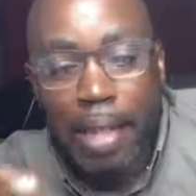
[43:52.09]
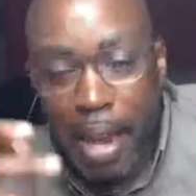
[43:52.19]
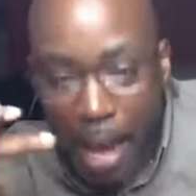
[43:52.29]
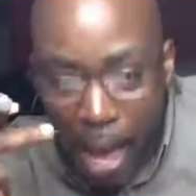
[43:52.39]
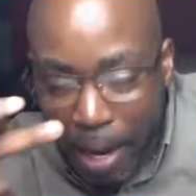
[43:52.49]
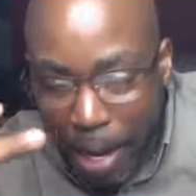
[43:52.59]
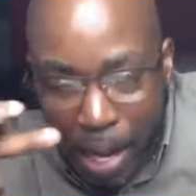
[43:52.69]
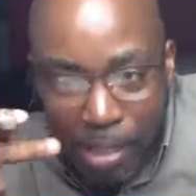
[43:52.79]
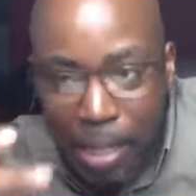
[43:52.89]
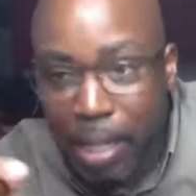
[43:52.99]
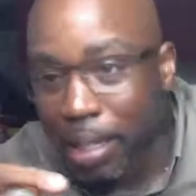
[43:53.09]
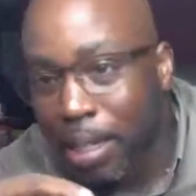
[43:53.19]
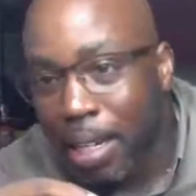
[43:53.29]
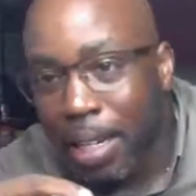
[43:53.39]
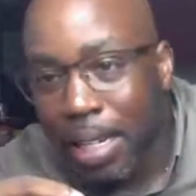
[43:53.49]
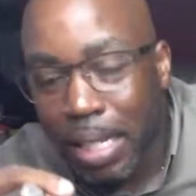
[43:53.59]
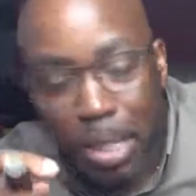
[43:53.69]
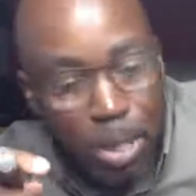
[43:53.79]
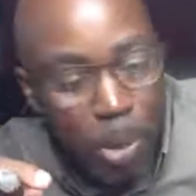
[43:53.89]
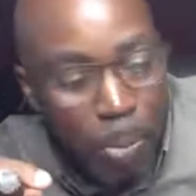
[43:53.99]
That eye contact
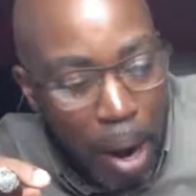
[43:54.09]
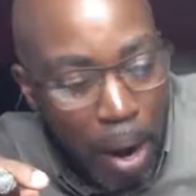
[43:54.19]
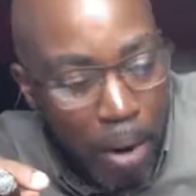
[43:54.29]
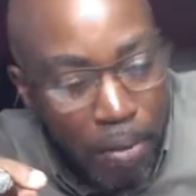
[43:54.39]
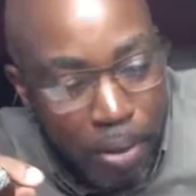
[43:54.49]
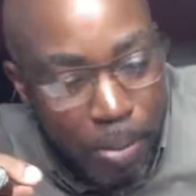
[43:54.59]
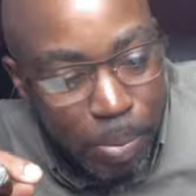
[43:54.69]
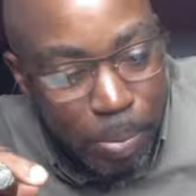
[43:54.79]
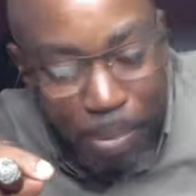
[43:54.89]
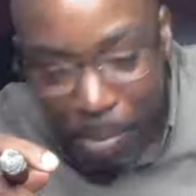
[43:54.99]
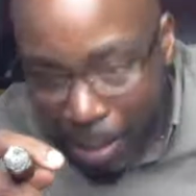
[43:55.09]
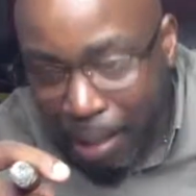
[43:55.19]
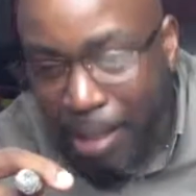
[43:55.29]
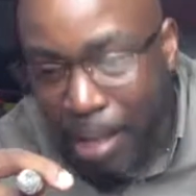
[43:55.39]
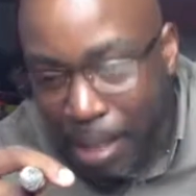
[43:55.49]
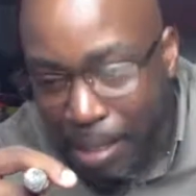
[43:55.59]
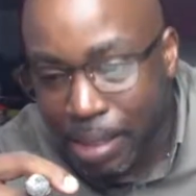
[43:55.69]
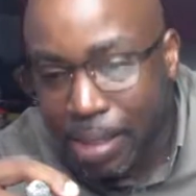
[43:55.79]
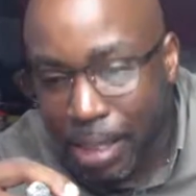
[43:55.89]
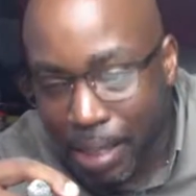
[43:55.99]
is so powerful.
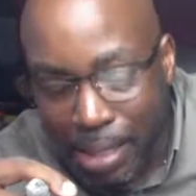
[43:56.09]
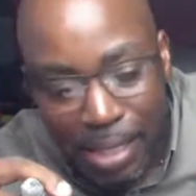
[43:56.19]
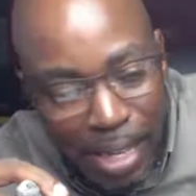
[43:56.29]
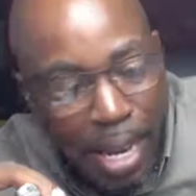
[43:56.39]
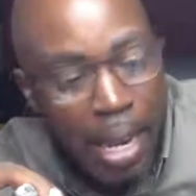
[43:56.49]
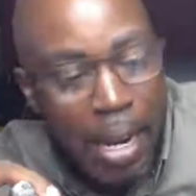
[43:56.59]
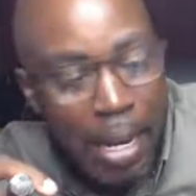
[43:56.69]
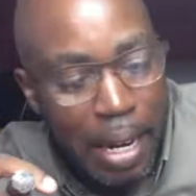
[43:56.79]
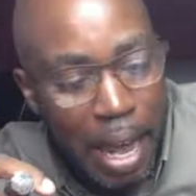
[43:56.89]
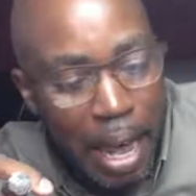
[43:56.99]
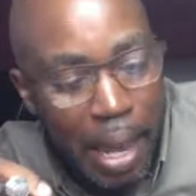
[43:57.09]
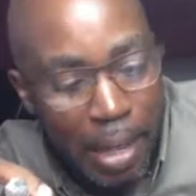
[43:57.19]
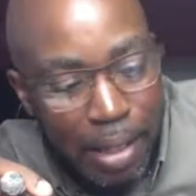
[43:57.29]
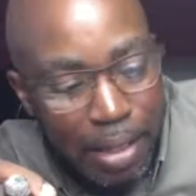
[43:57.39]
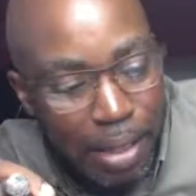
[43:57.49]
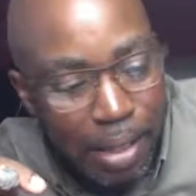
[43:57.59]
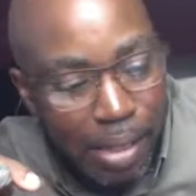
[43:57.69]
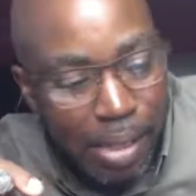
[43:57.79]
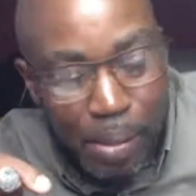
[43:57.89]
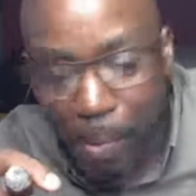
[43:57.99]
Yes, dead in the eye.
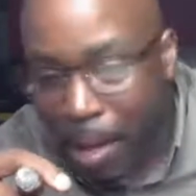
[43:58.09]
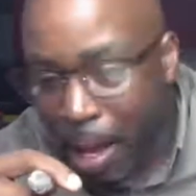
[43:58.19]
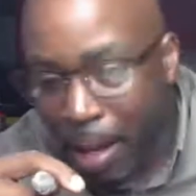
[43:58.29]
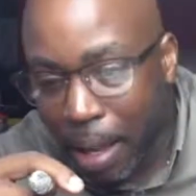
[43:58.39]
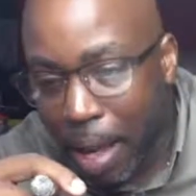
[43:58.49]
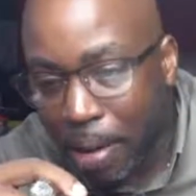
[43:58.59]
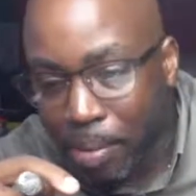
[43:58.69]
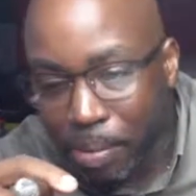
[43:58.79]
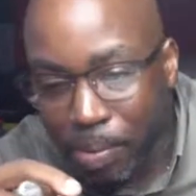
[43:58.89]
I got it.